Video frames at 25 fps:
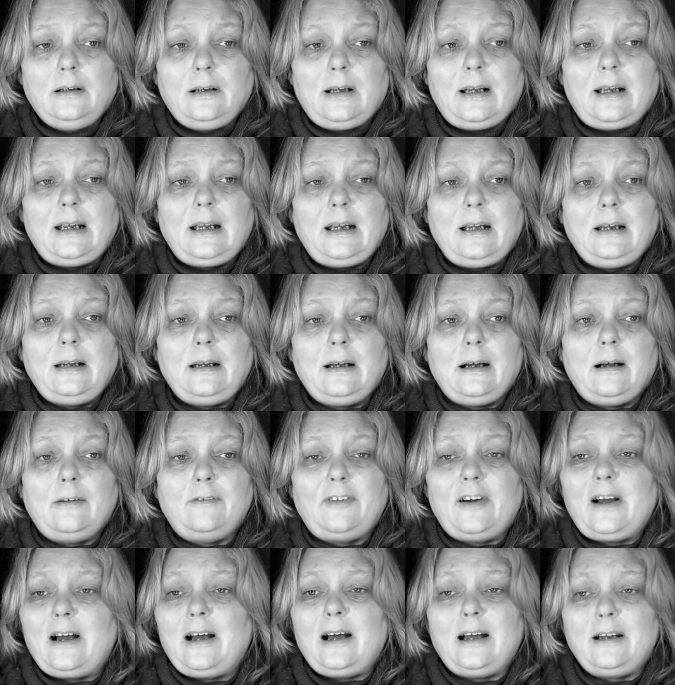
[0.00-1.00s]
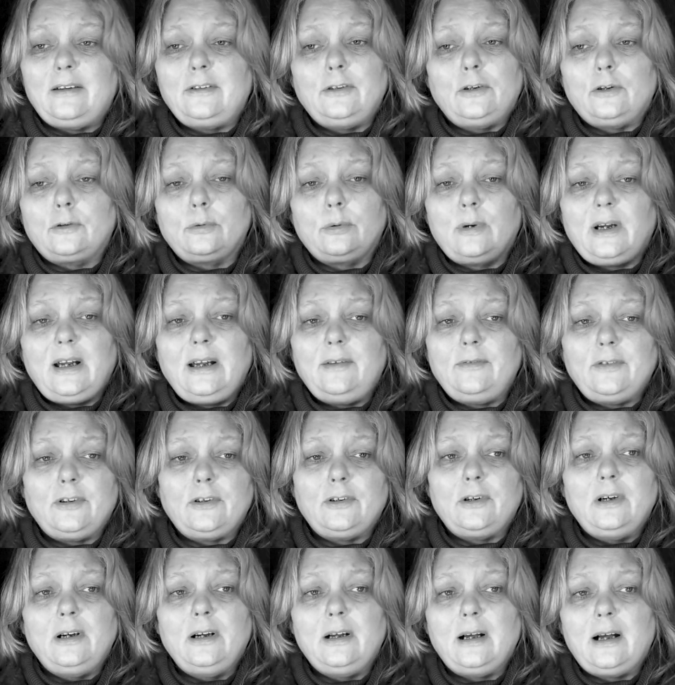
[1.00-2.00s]
a van or
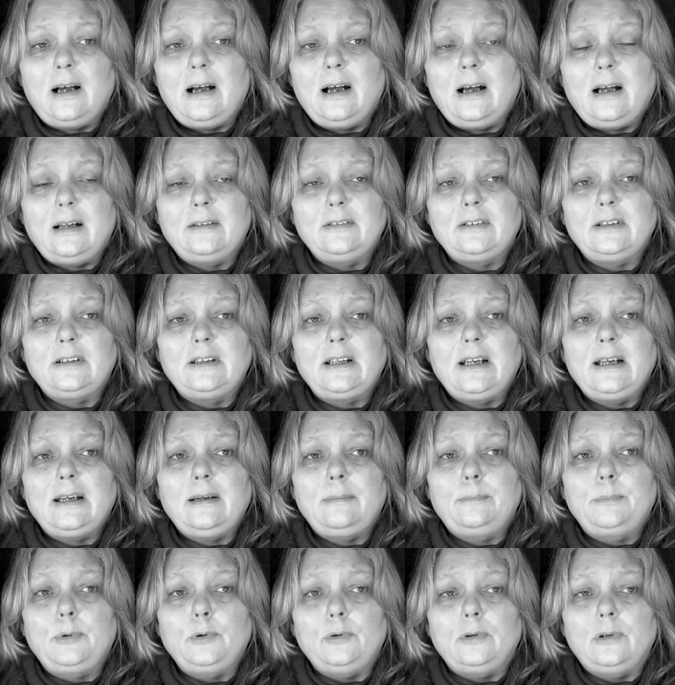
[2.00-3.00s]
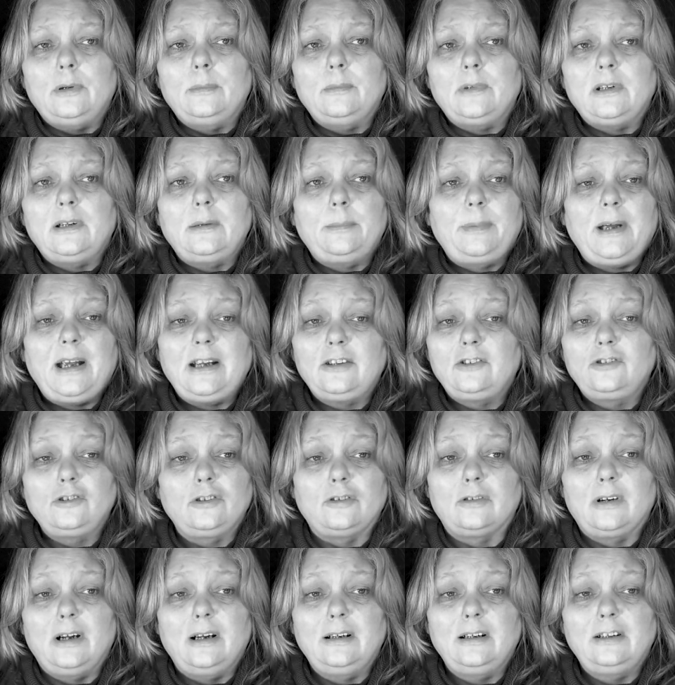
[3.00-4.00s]
whatever, and they put them in the
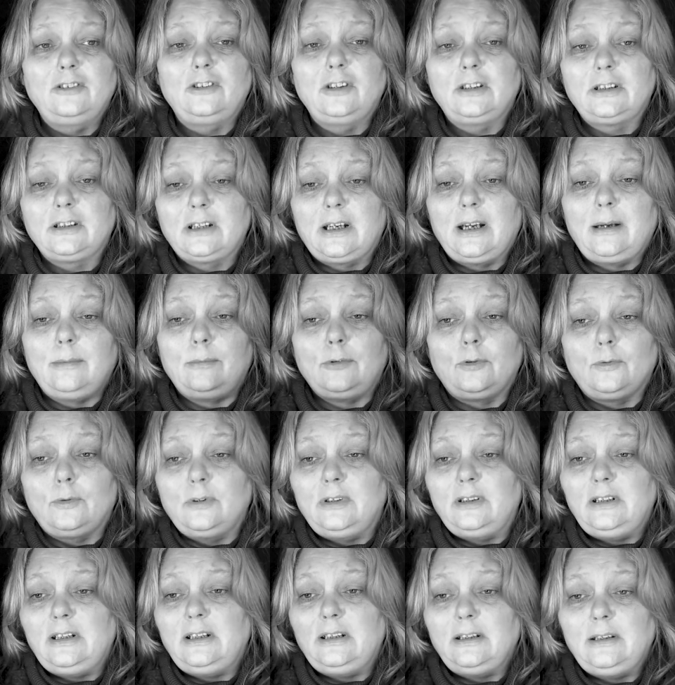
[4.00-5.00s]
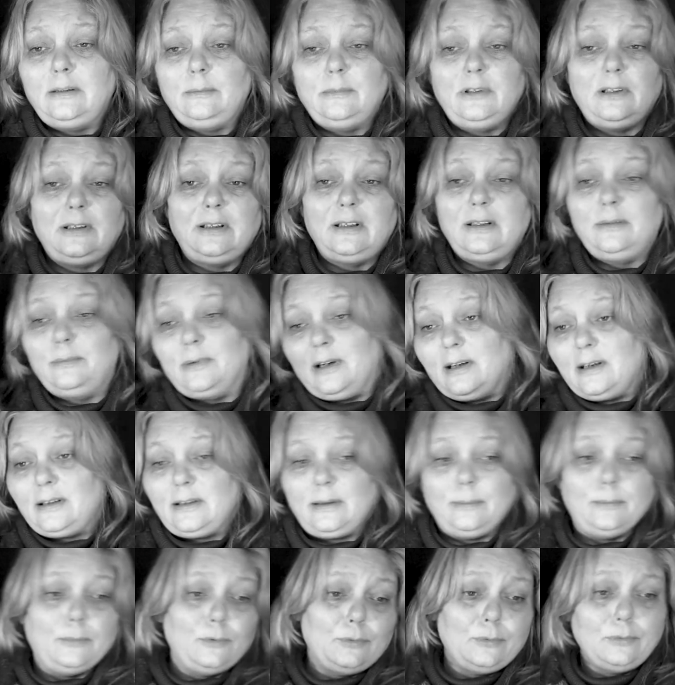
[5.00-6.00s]
picture, and I just kept going neeny meeny manny
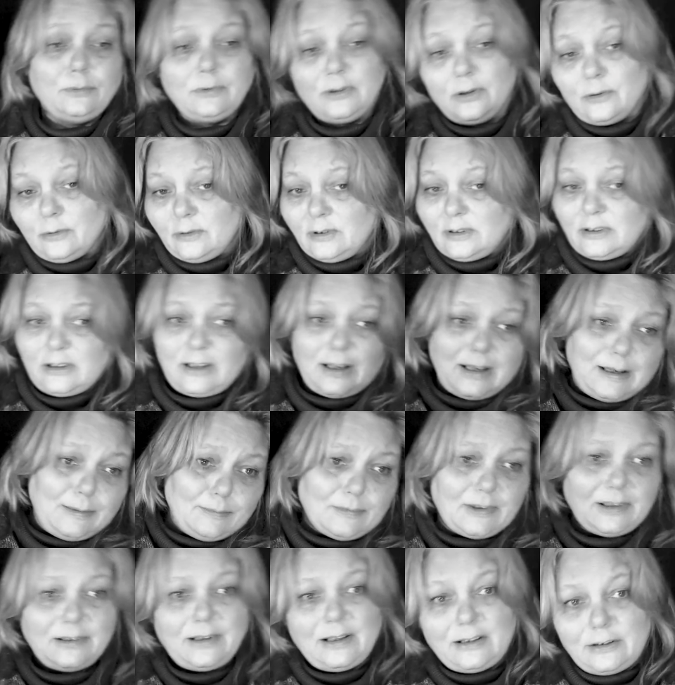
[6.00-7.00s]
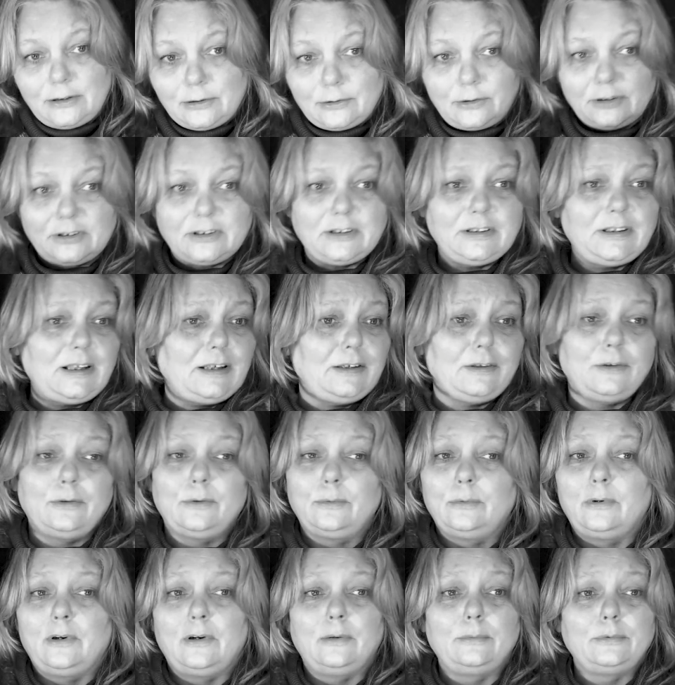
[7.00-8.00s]
moan all the time like this, because I didn't know
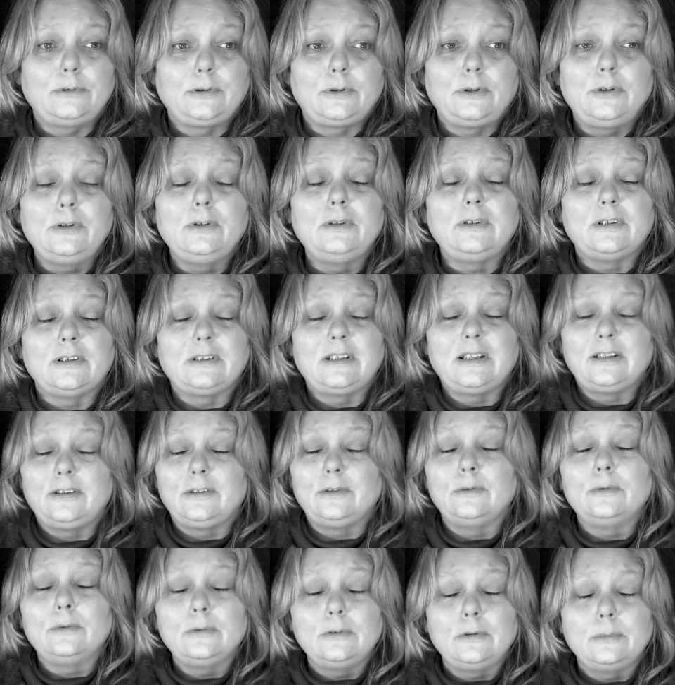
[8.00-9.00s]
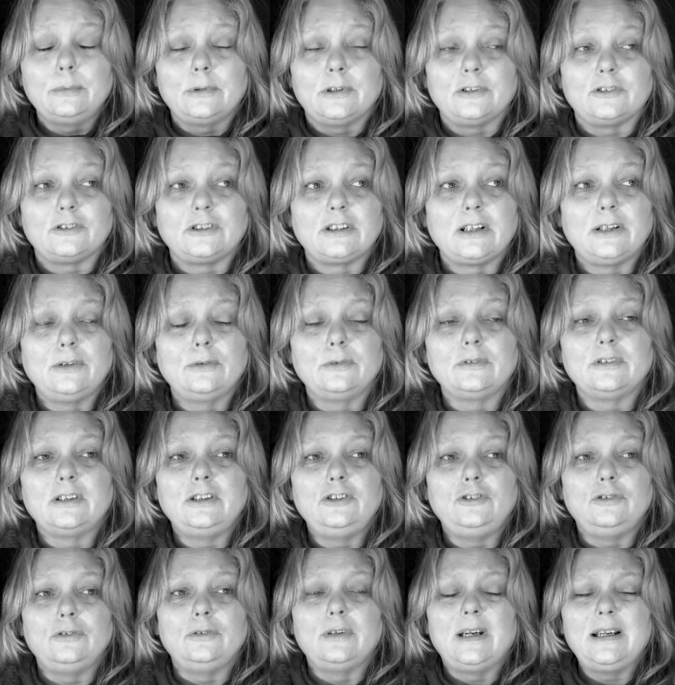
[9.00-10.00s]
what I was doing. I didn't know the words. I only
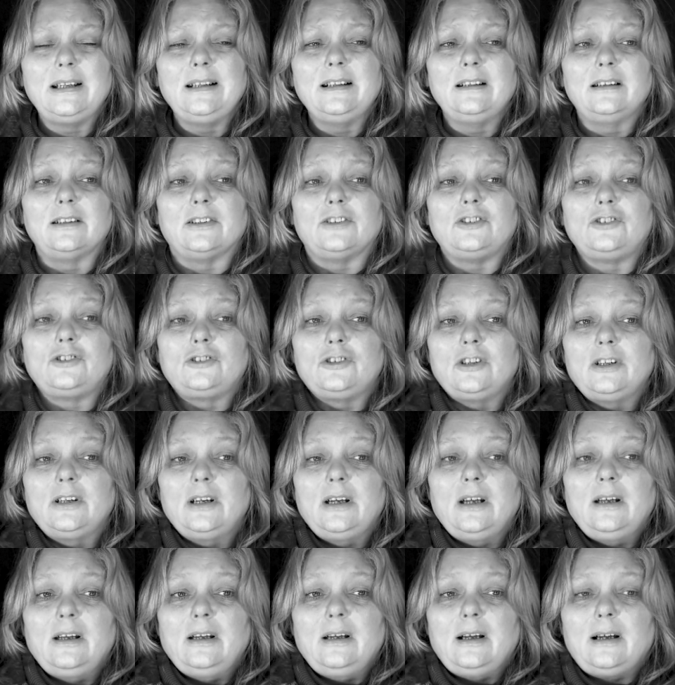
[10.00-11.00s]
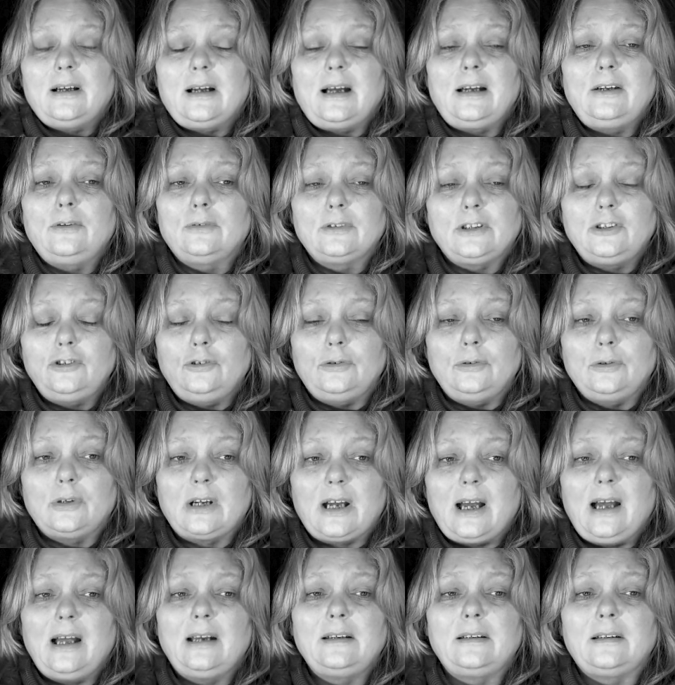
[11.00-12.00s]
knew English. I only knew
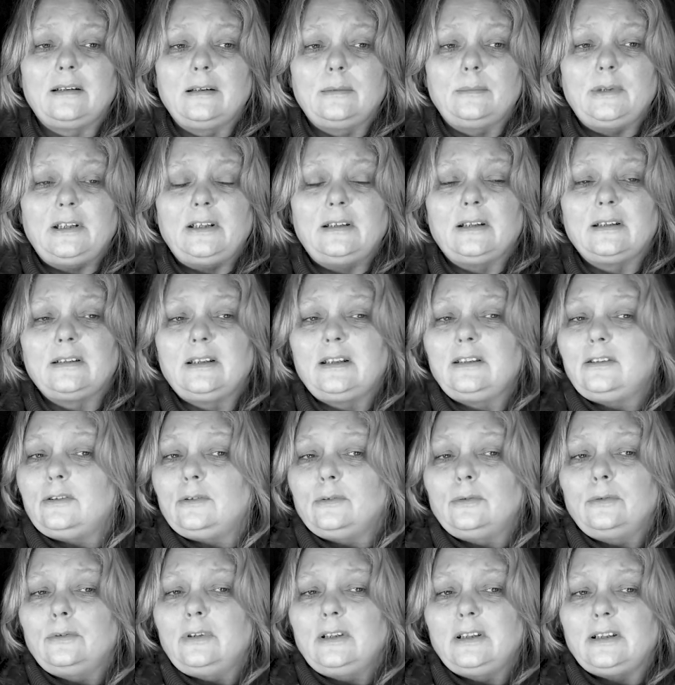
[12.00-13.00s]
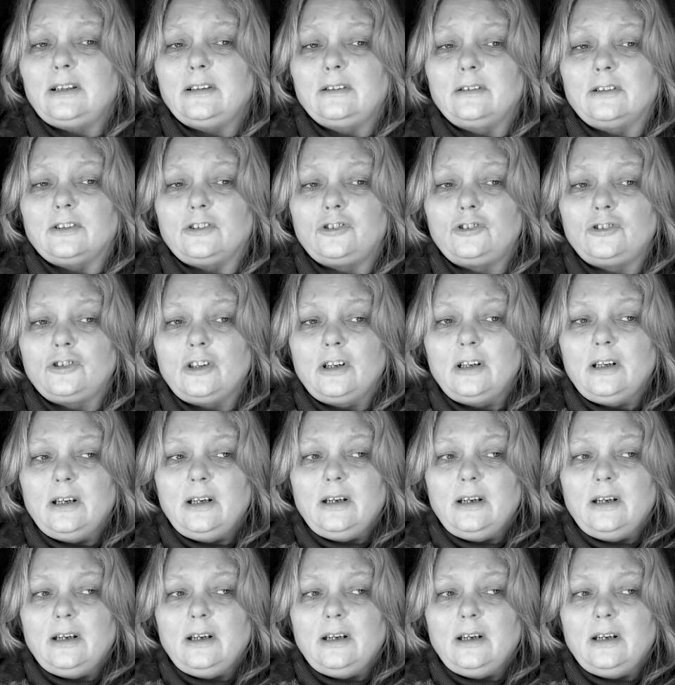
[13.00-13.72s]
Cant, I mean, I didn't know the English.